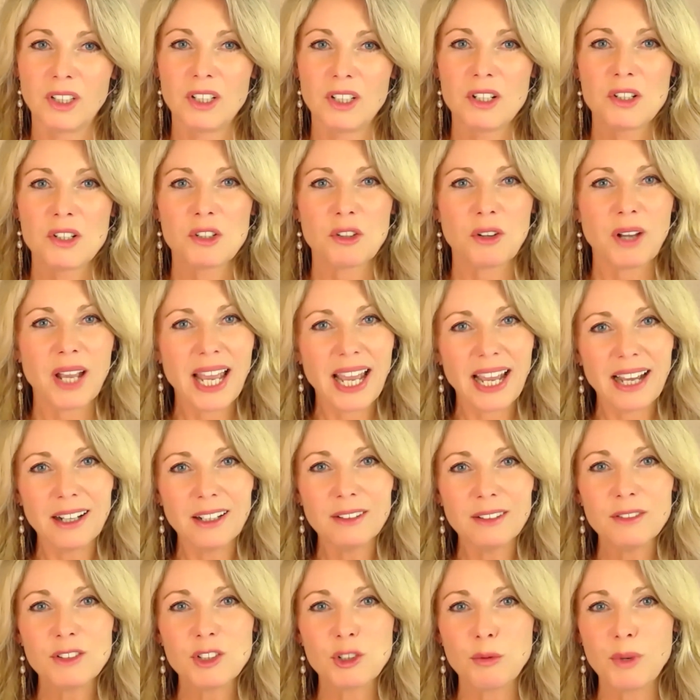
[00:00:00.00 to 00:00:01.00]
So
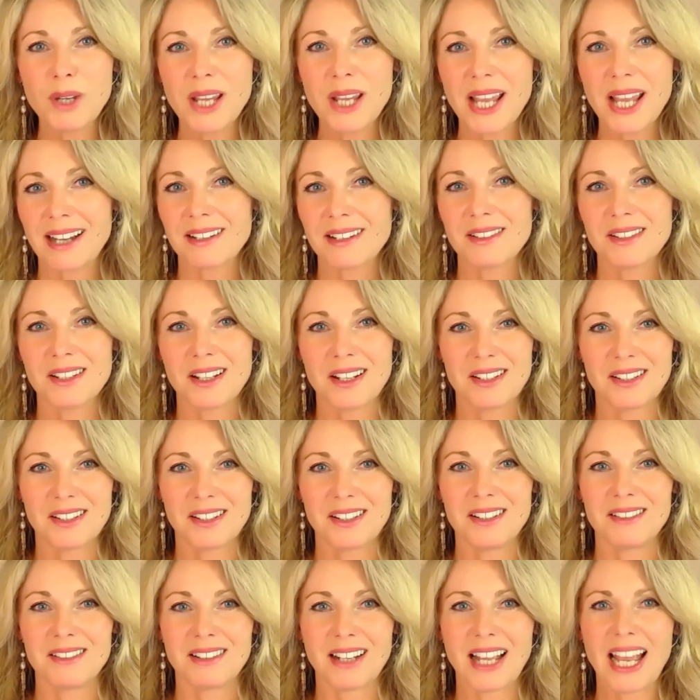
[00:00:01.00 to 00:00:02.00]
how do we access
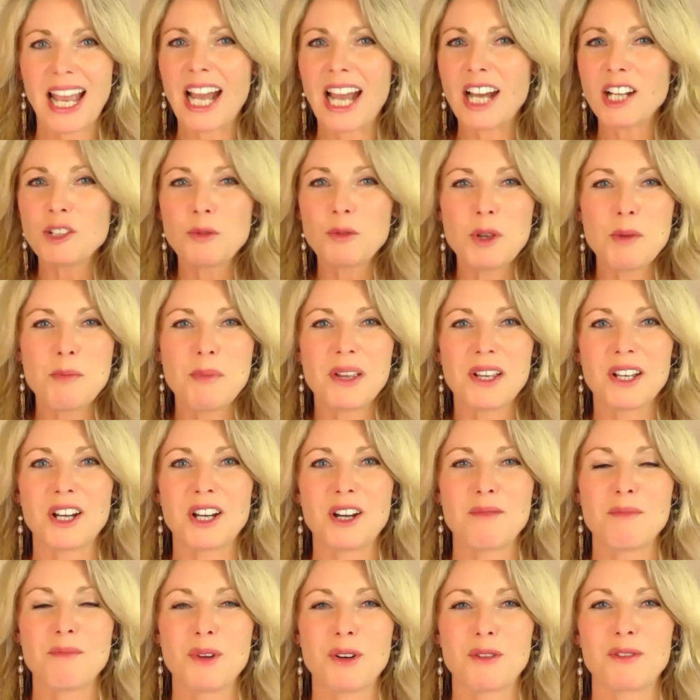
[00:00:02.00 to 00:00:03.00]
it? How do we
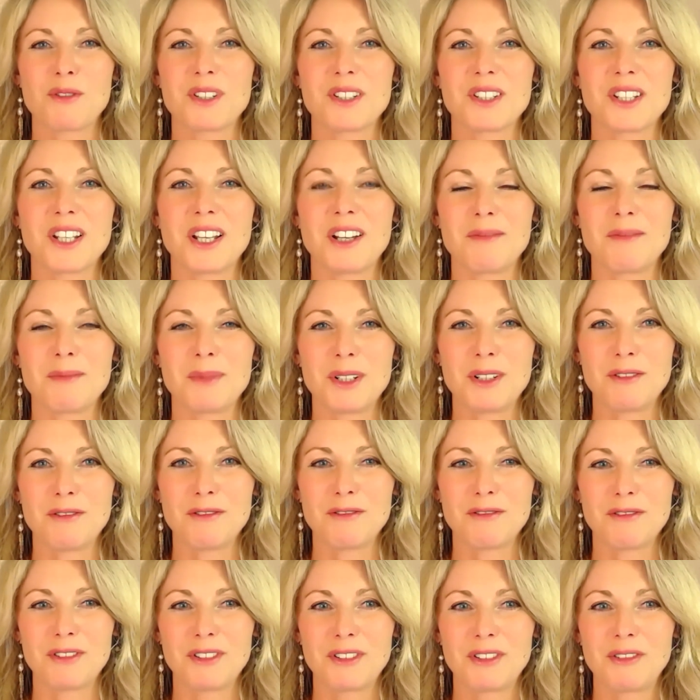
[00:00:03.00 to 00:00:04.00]
become more receptive?
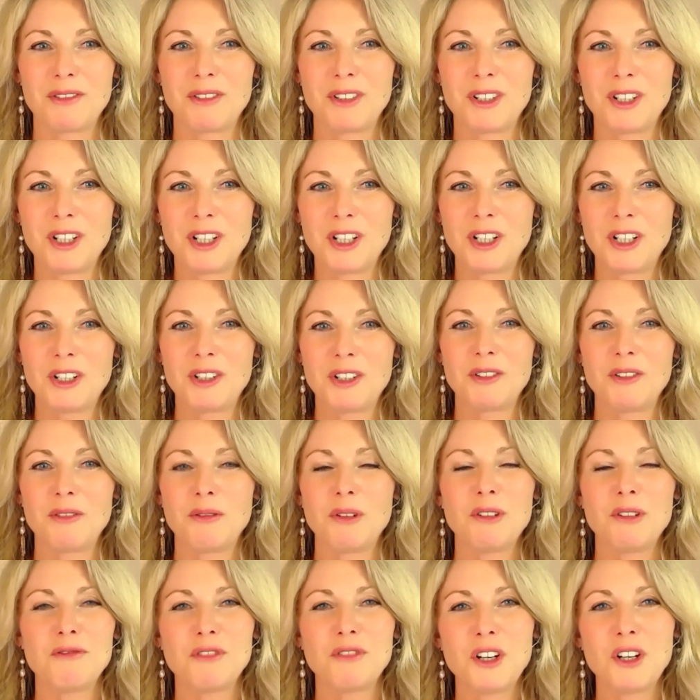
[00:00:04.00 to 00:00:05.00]

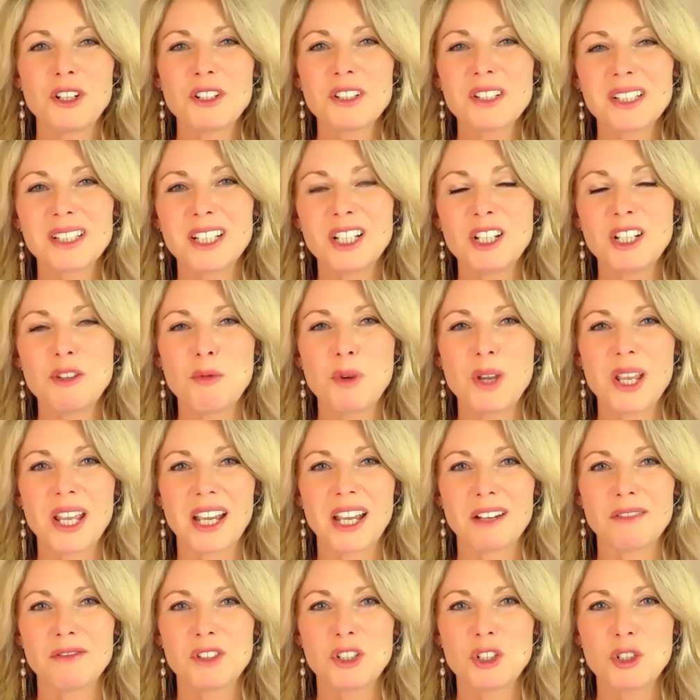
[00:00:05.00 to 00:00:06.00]
Well, firstly, we
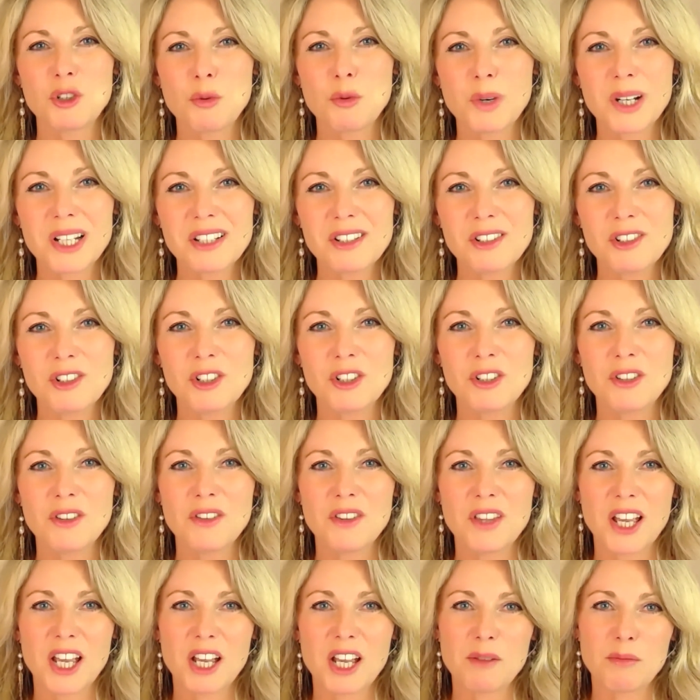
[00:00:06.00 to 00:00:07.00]
have to
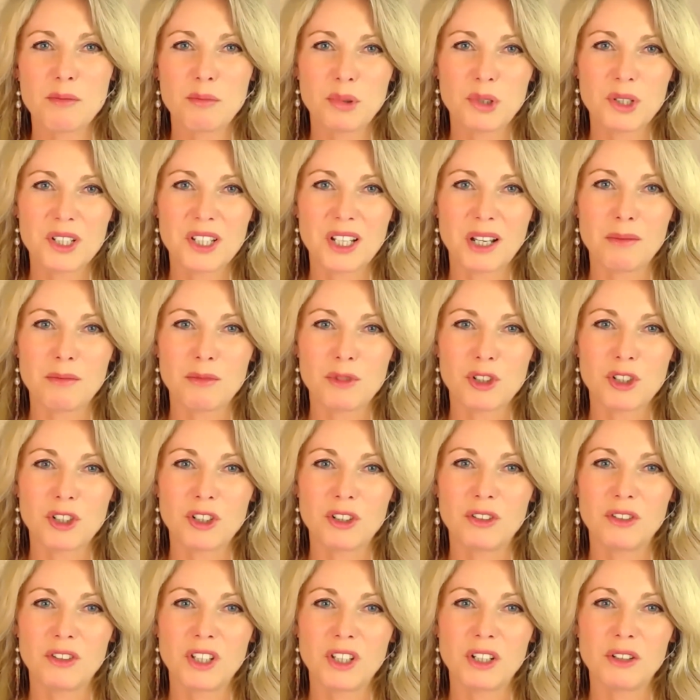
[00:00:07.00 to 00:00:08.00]
question that
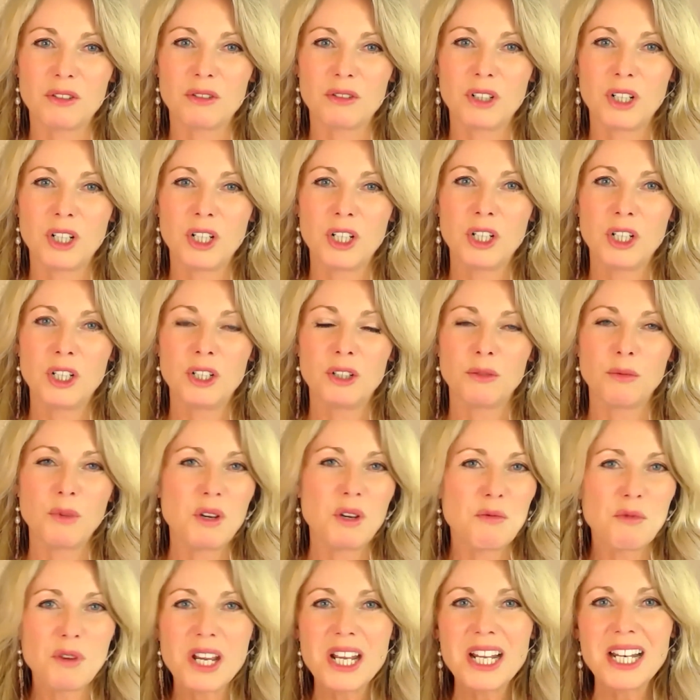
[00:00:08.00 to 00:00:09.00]
presumption that we
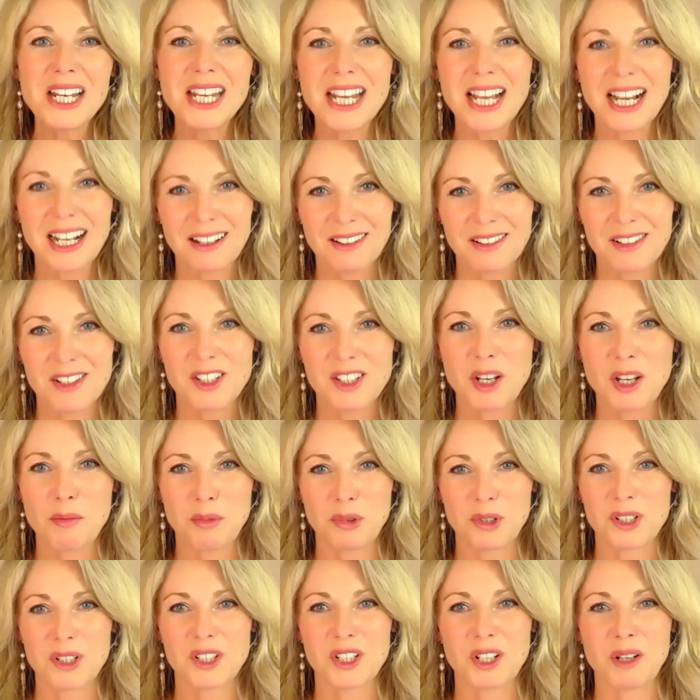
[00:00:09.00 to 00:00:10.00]
really are
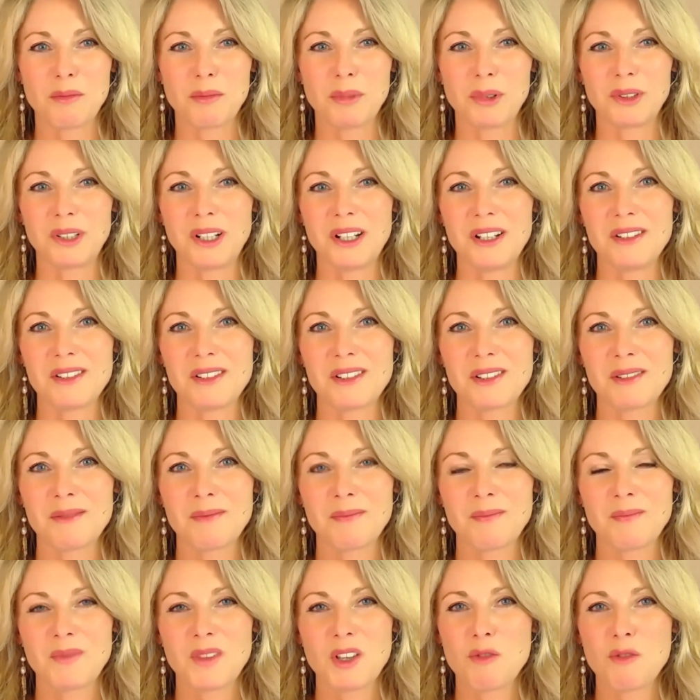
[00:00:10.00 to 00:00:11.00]
separate somebodies.
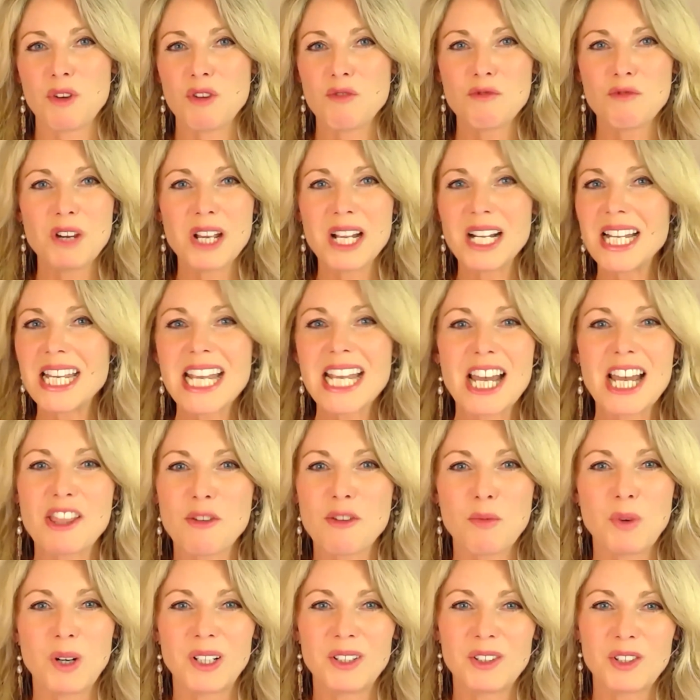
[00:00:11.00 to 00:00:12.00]
We really are the
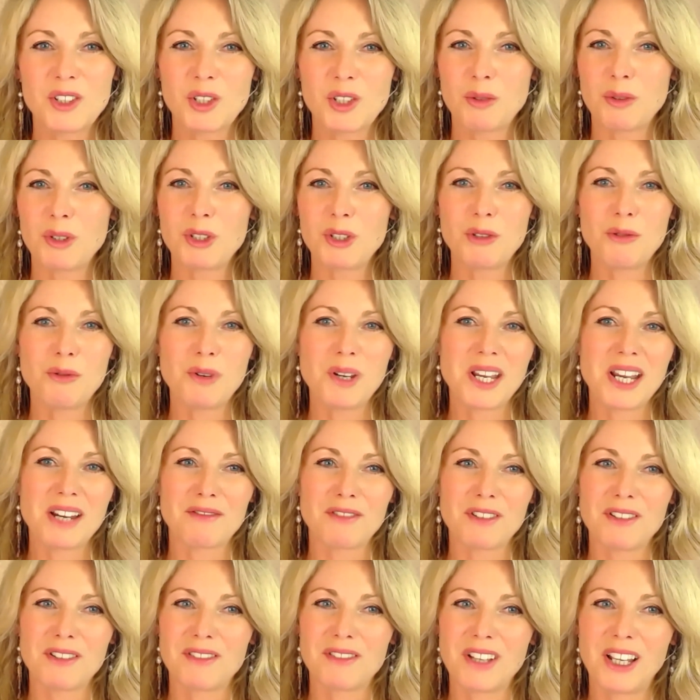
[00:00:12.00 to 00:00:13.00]
ones who are doing
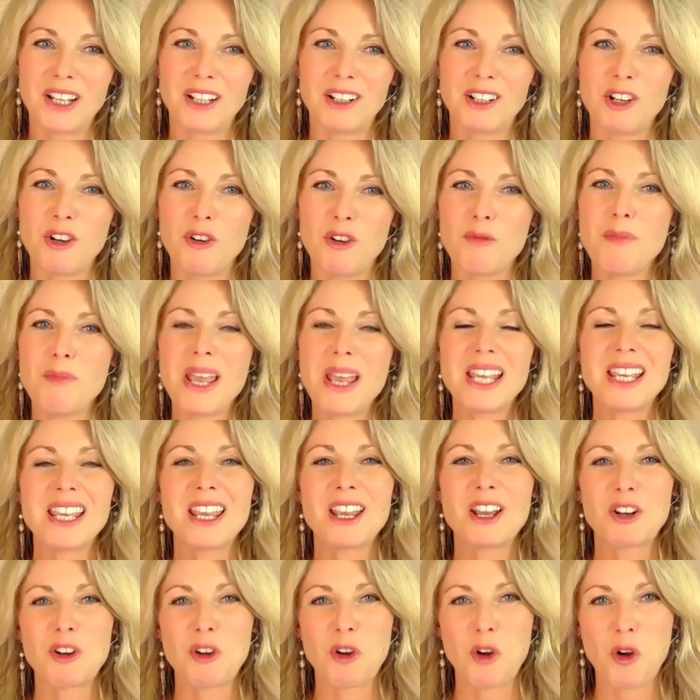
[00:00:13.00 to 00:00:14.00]
everything, who are
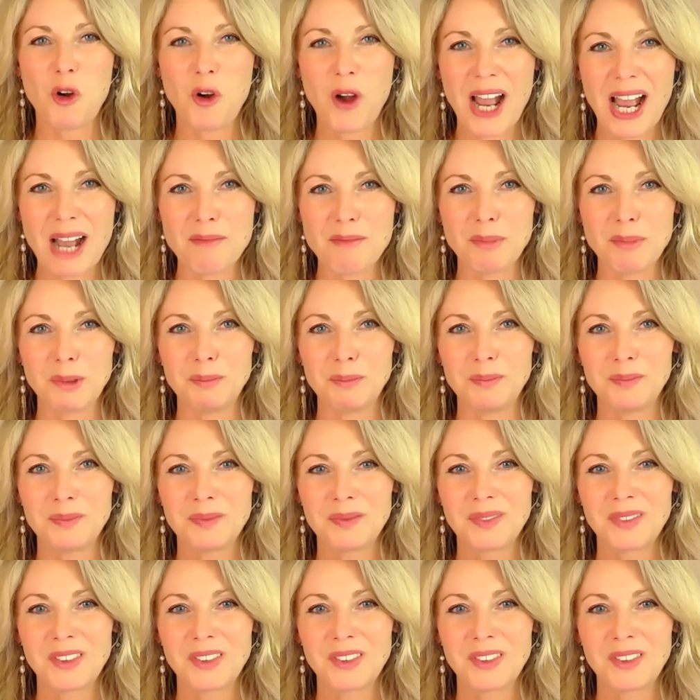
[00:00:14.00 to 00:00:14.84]
making it all happen.